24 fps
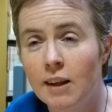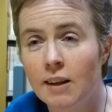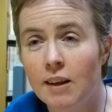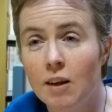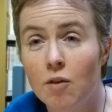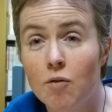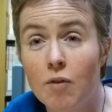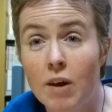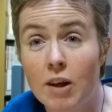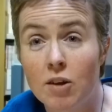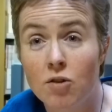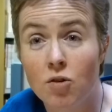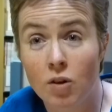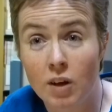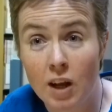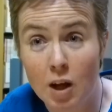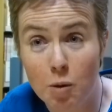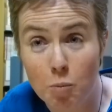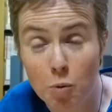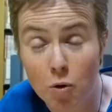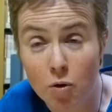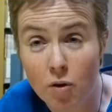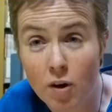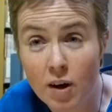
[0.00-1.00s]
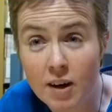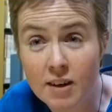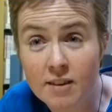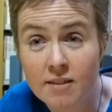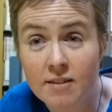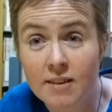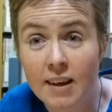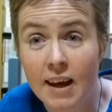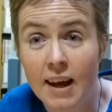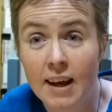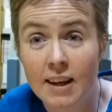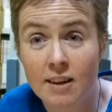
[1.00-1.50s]
the effects on MRI
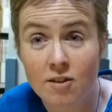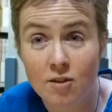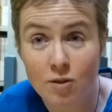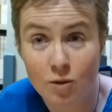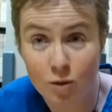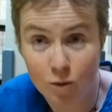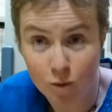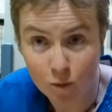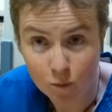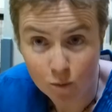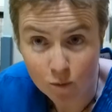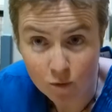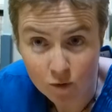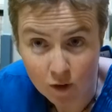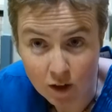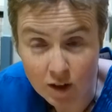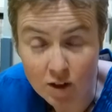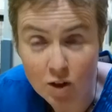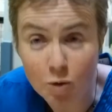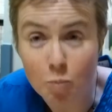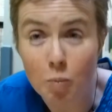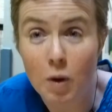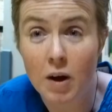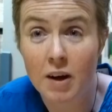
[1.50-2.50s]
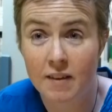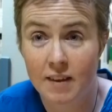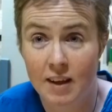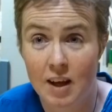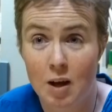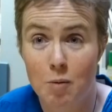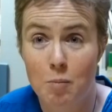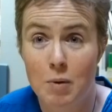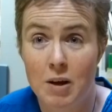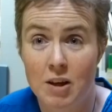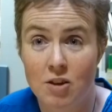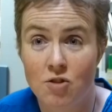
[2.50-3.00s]
scans funded by the
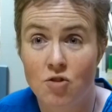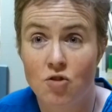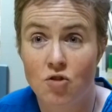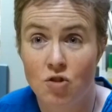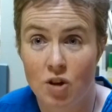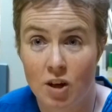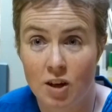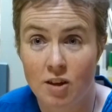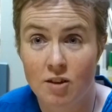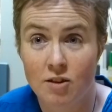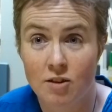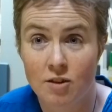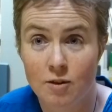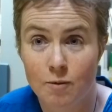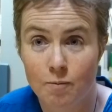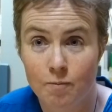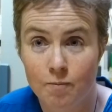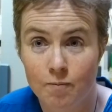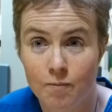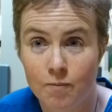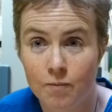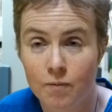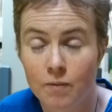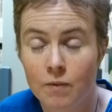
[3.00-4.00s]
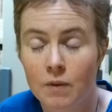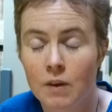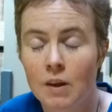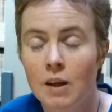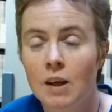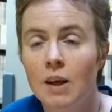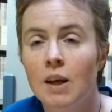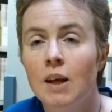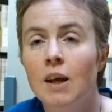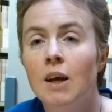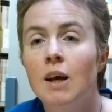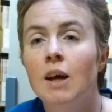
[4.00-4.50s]
MS Trust.
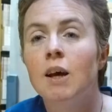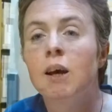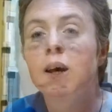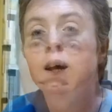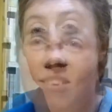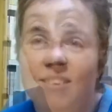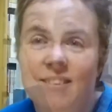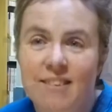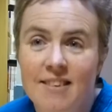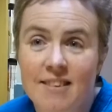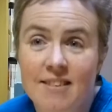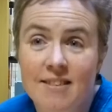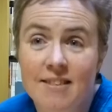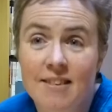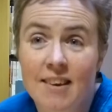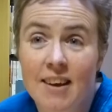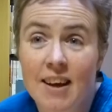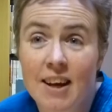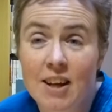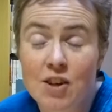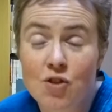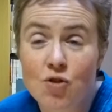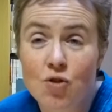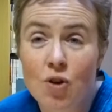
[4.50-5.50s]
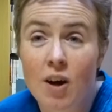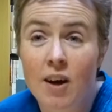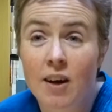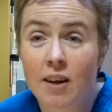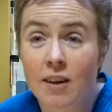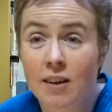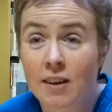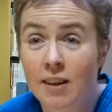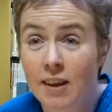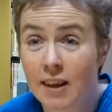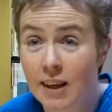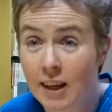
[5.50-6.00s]
As this is a
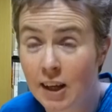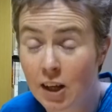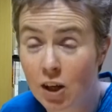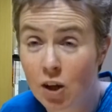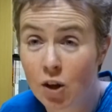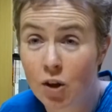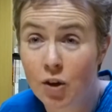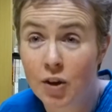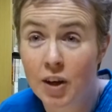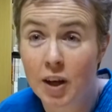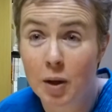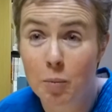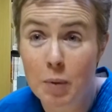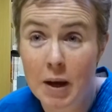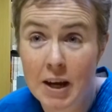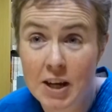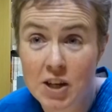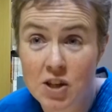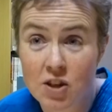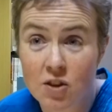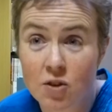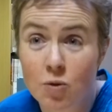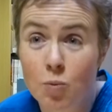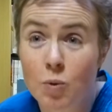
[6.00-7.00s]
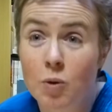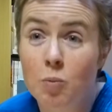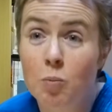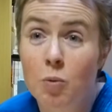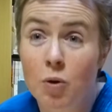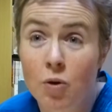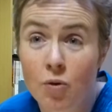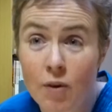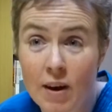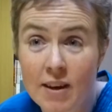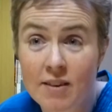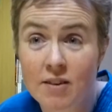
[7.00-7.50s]
trial including patients with
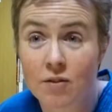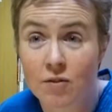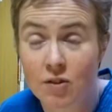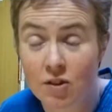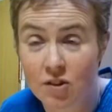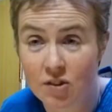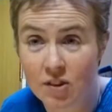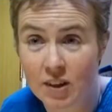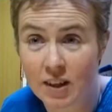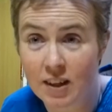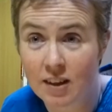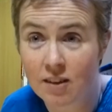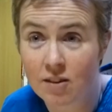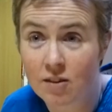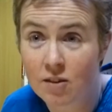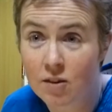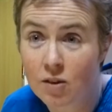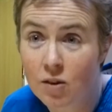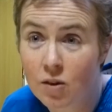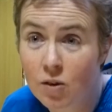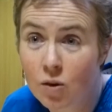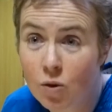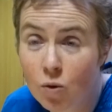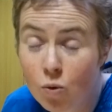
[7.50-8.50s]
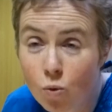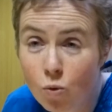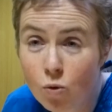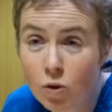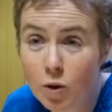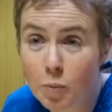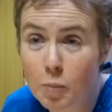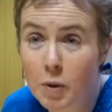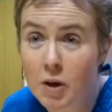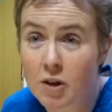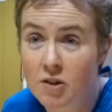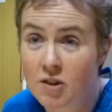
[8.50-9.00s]
progressive disease,
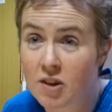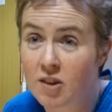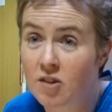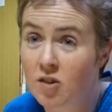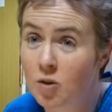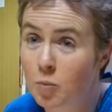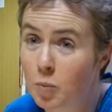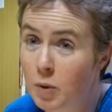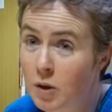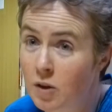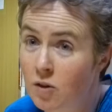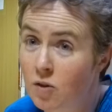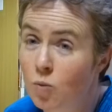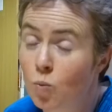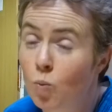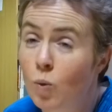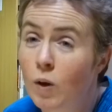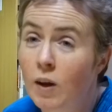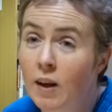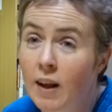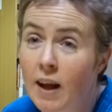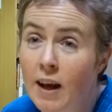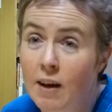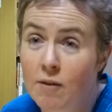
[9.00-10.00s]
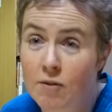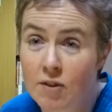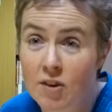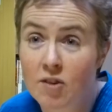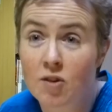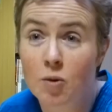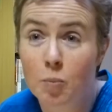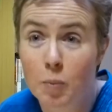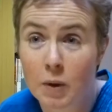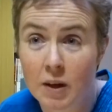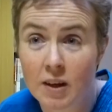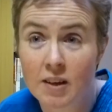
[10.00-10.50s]
all the participants will have
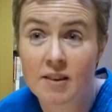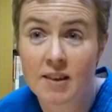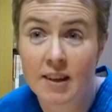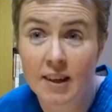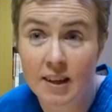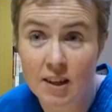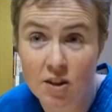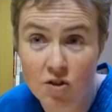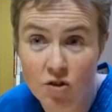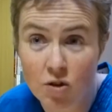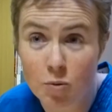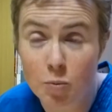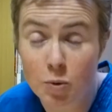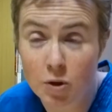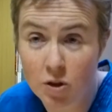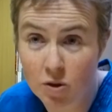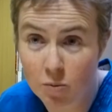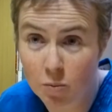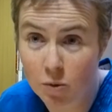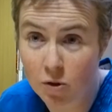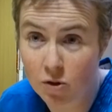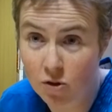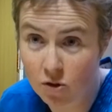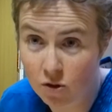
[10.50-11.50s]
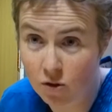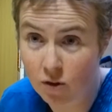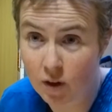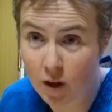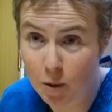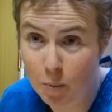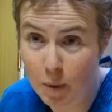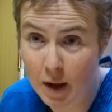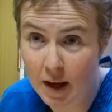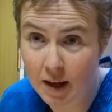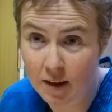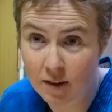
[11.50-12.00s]
disability attributable to
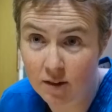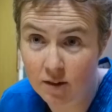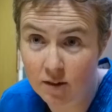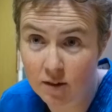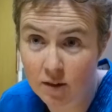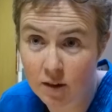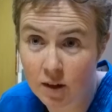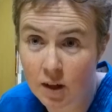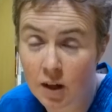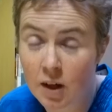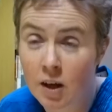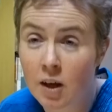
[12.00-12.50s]
MS.